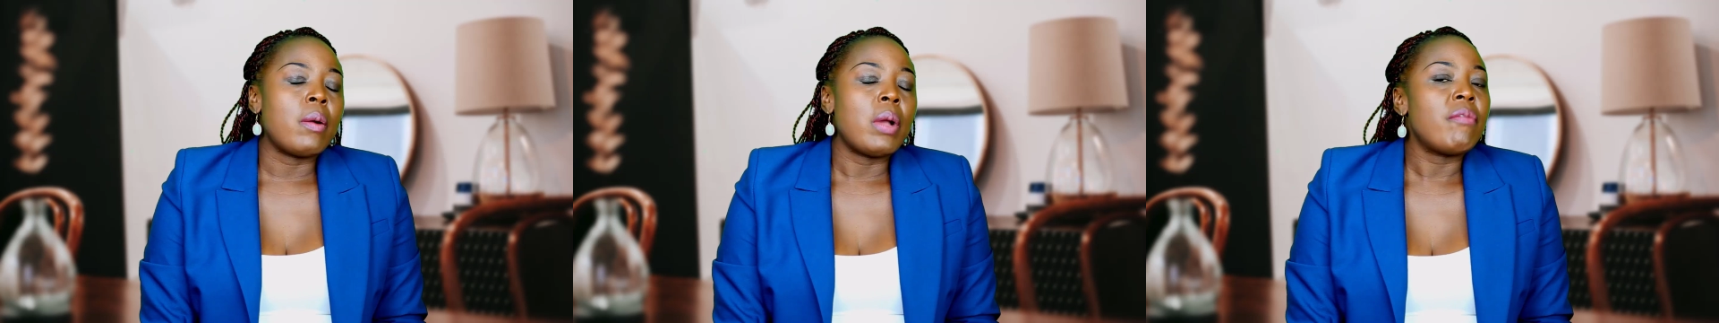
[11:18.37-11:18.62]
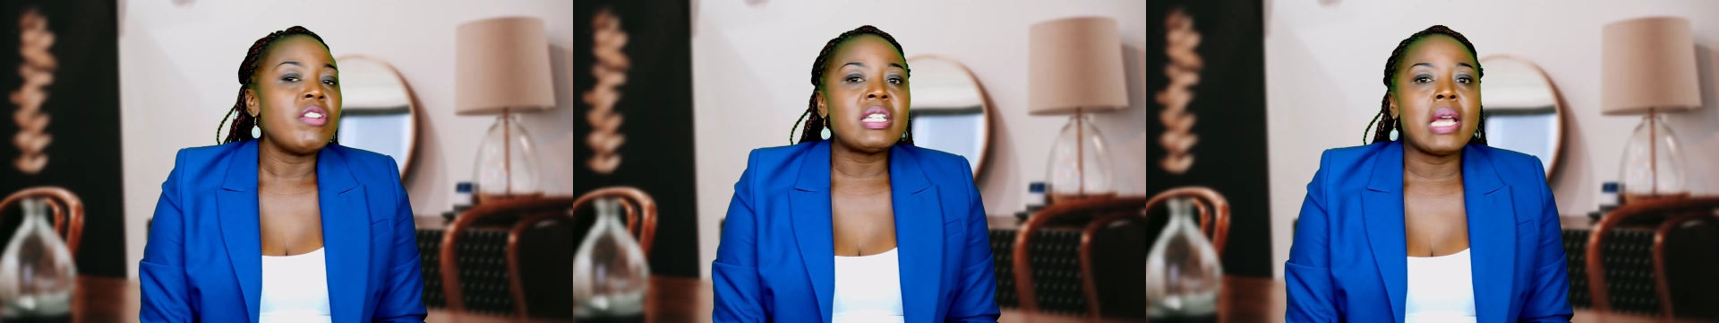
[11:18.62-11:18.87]

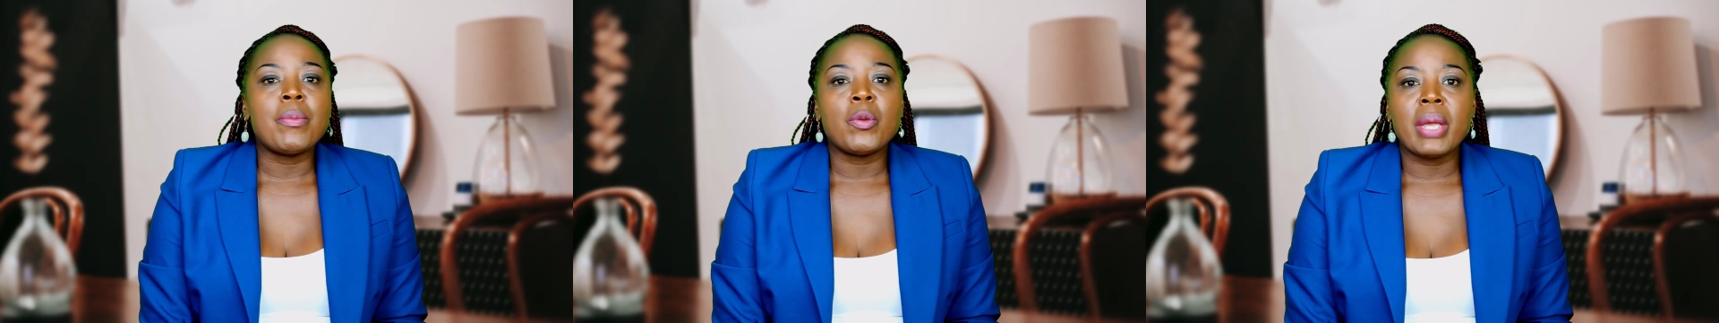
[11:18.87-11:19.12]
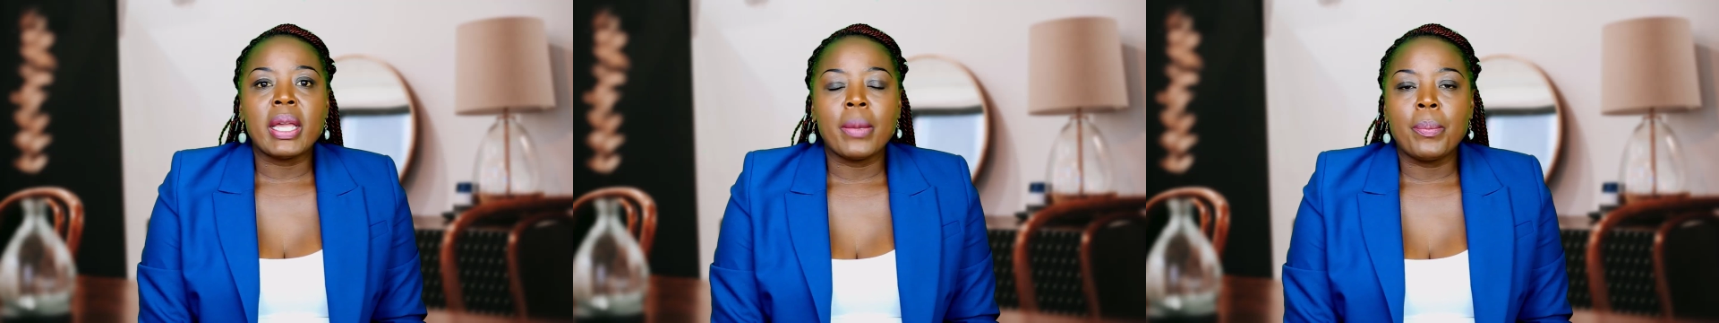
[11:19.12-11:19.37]
Every time you
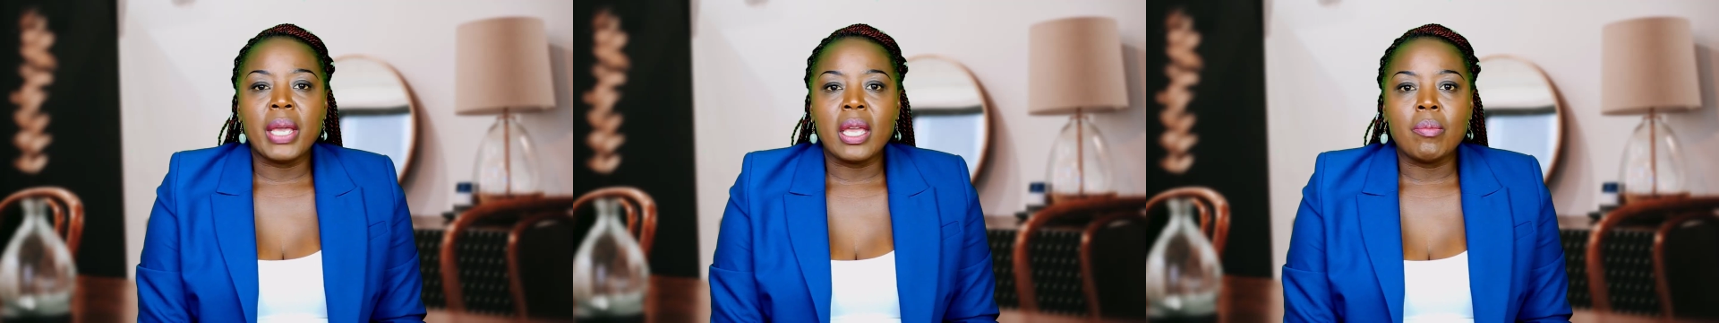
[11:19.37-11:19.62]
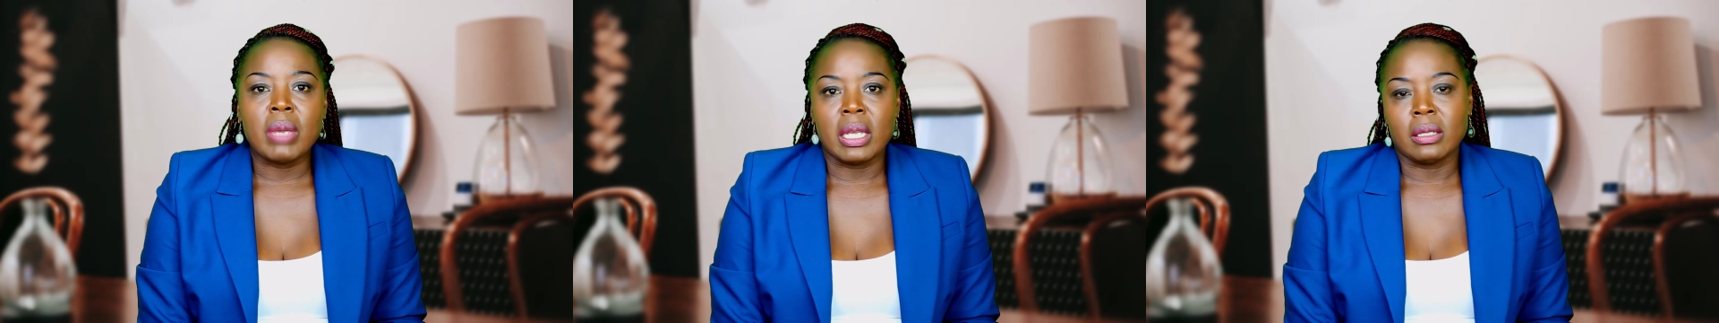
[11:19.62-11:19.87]
make a
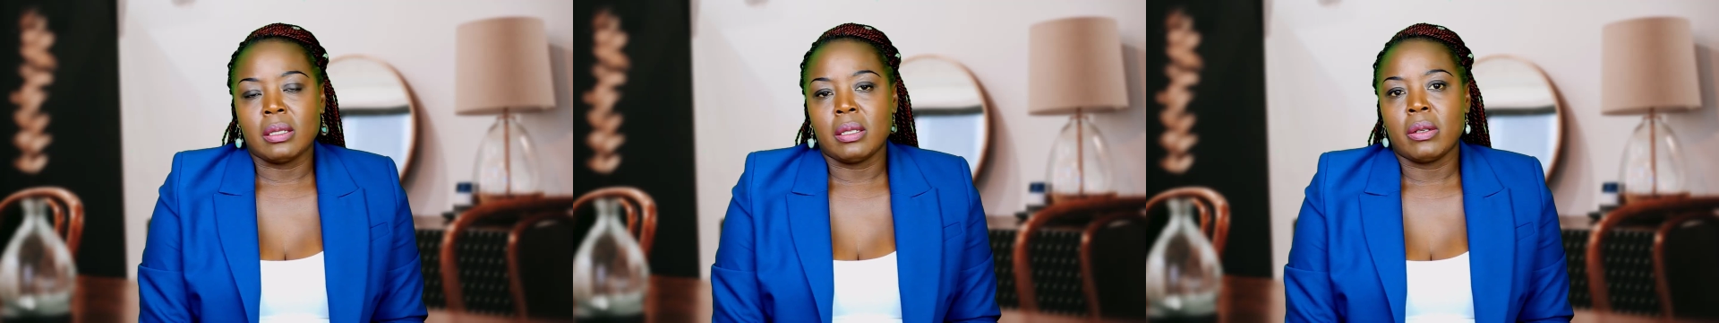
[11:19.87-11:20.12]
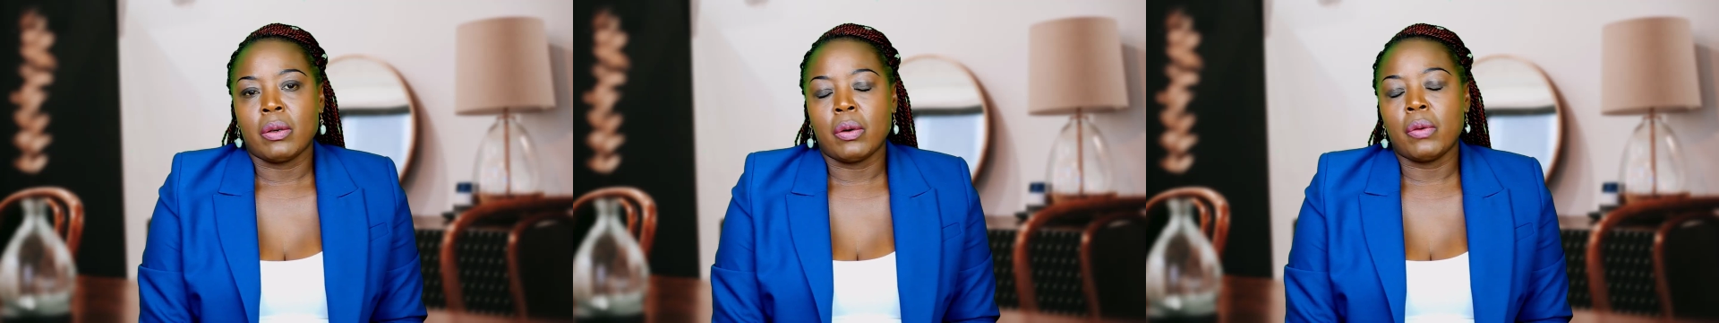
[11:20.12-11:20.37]
payment
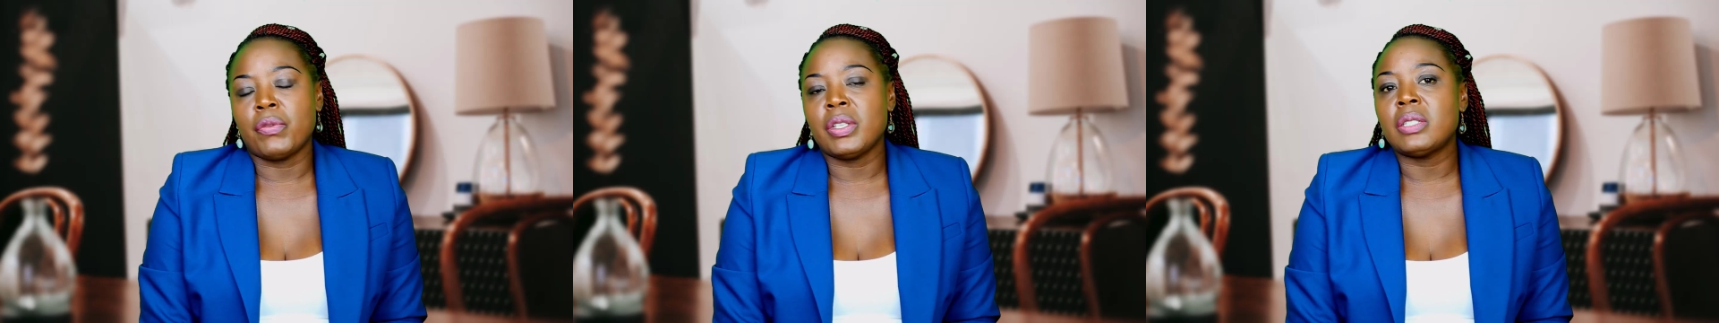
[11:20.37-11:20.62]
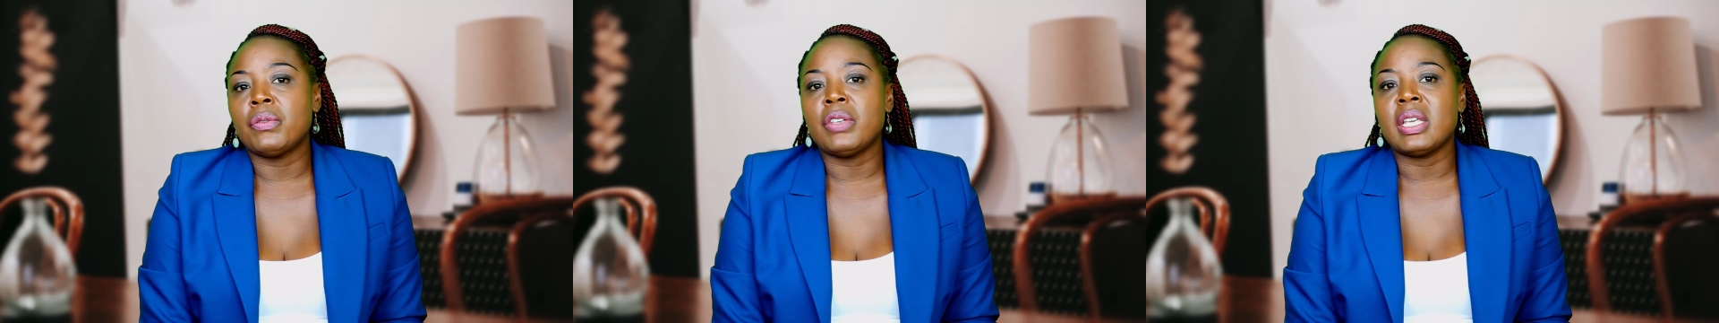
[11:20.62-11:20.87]
of
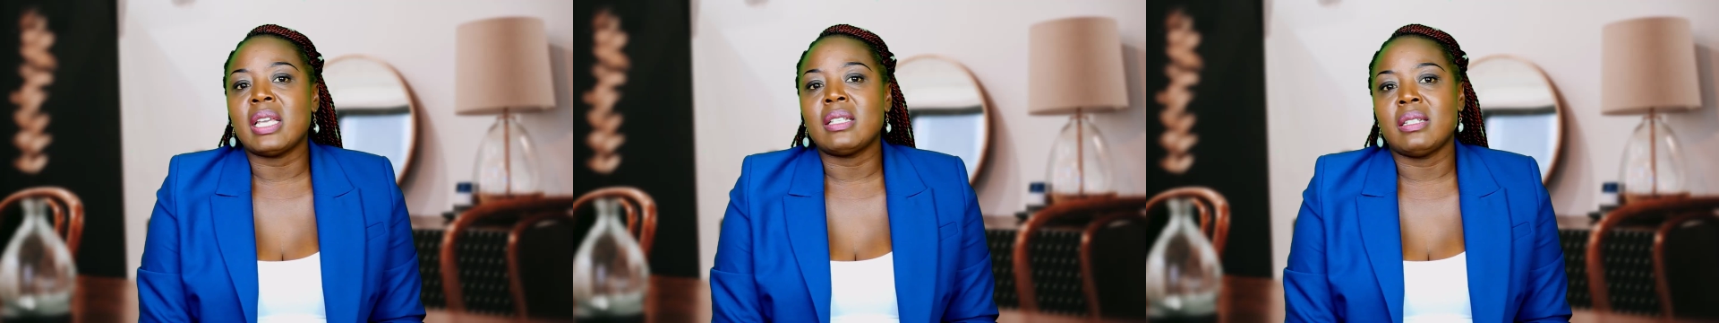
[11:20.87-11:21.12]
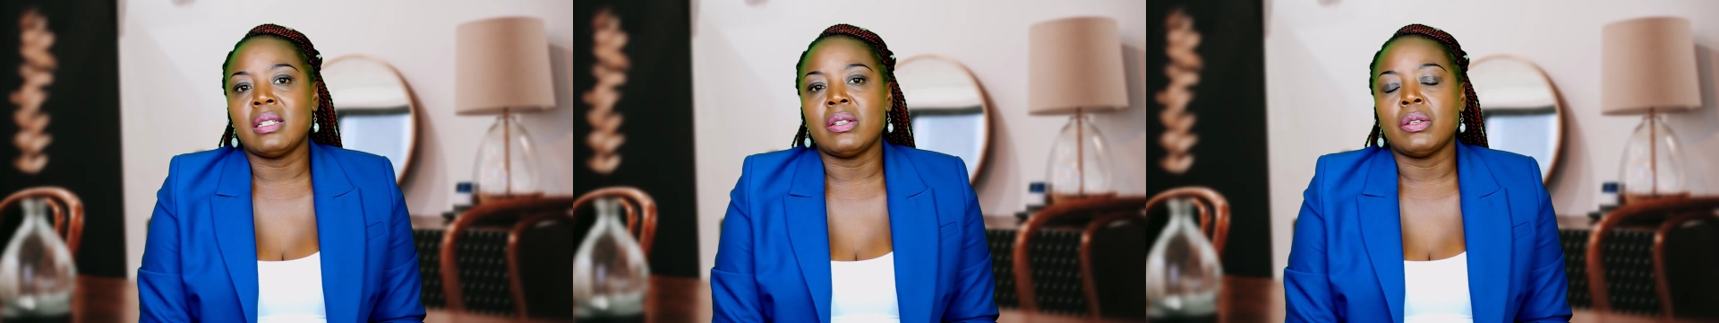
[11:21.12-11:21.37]
this
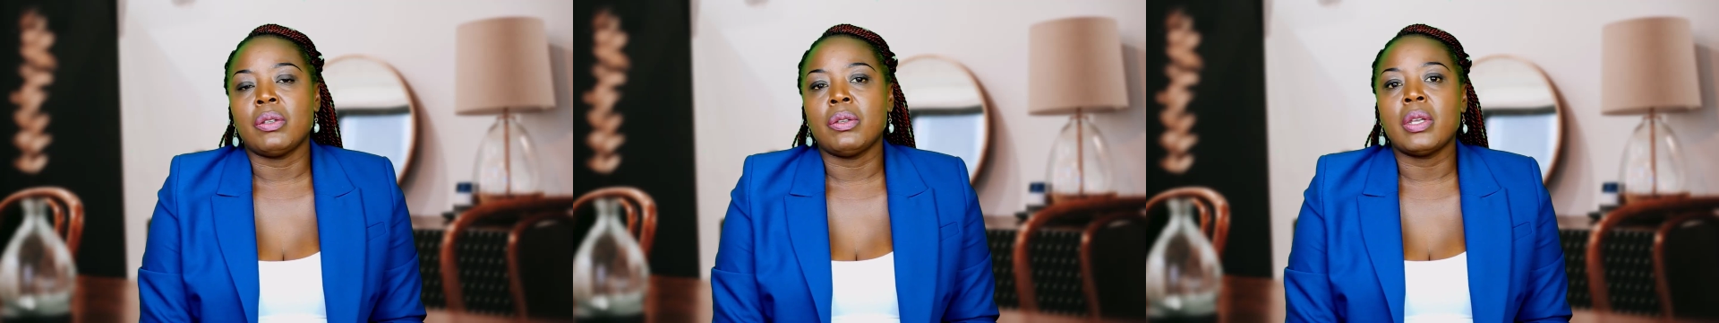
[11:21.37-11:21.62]
VAT,